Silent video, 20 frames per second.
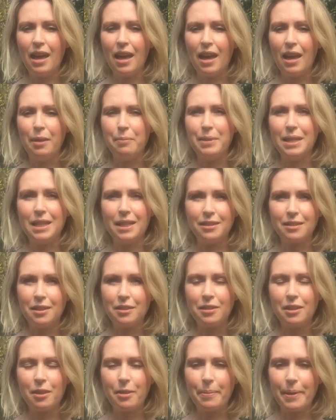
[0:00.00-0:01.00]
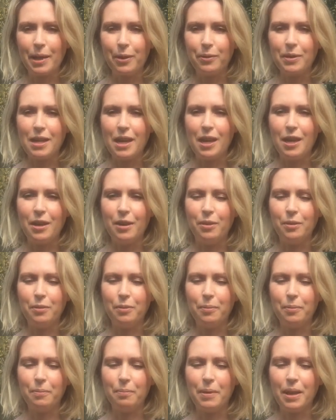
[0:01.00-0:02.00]
and I don't know about you,
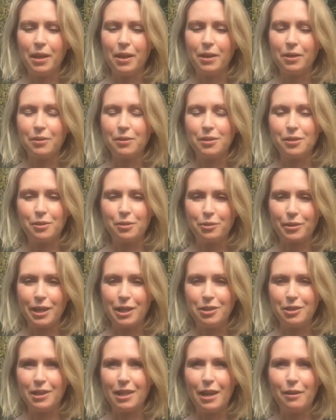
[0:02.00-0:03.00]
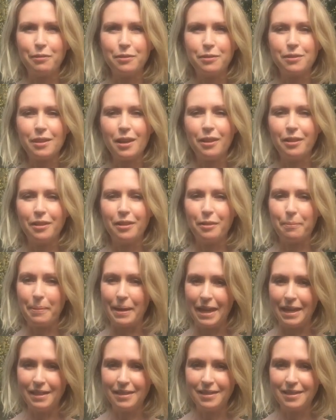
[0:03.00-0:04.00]
my concentration levels aren't the
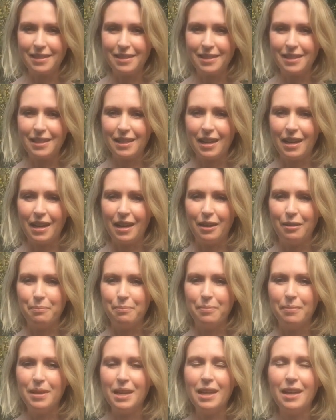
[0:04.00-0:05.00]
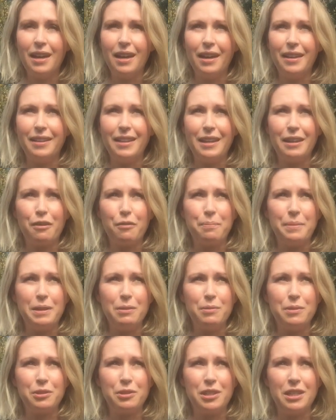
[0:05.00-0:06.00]
best. I think I've
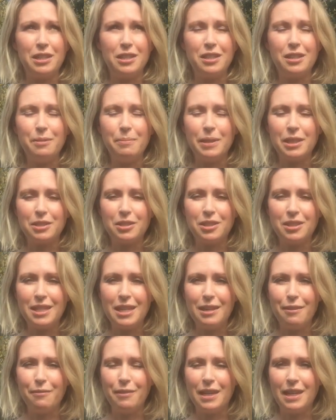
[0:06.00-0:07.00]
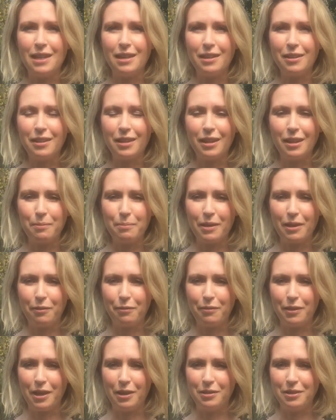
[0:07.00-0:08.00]
been watching too much TV and looking at my
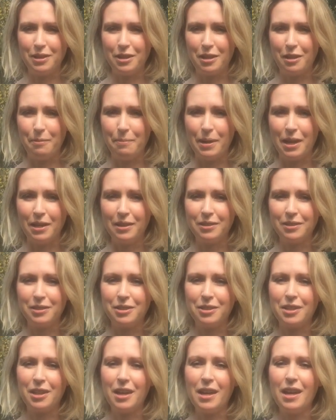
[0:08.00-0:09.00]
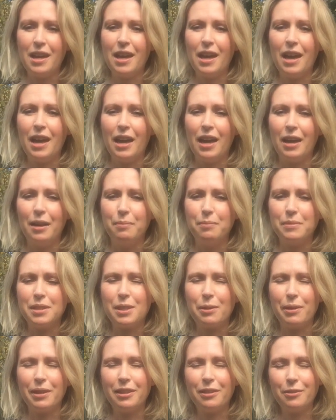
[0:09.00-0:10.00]
phone too much.
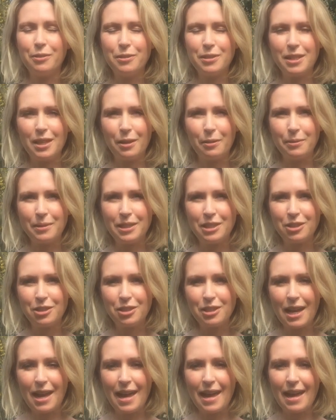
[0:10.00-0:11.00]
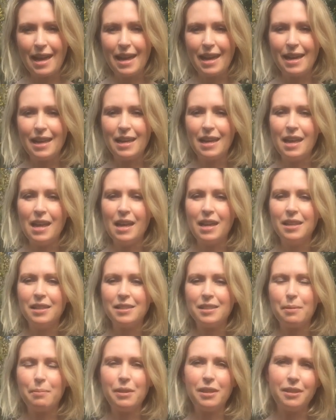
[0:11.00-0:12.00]
So I thought I would share
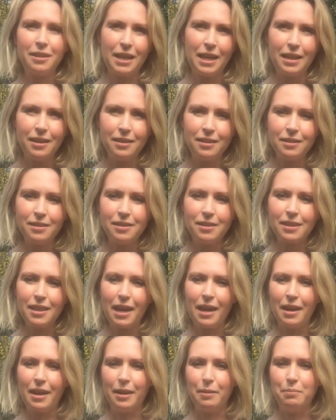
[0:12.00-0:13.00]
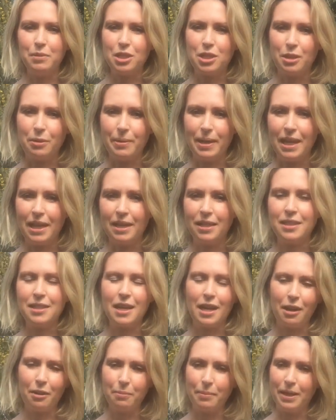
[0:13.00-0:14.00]
some of the things that I'm doing to
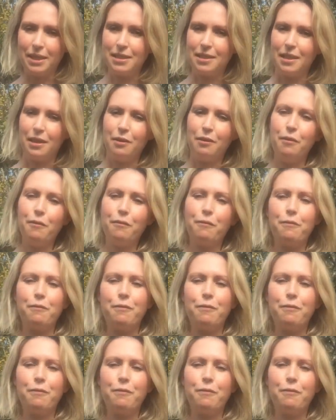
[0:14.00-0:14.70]
help myself,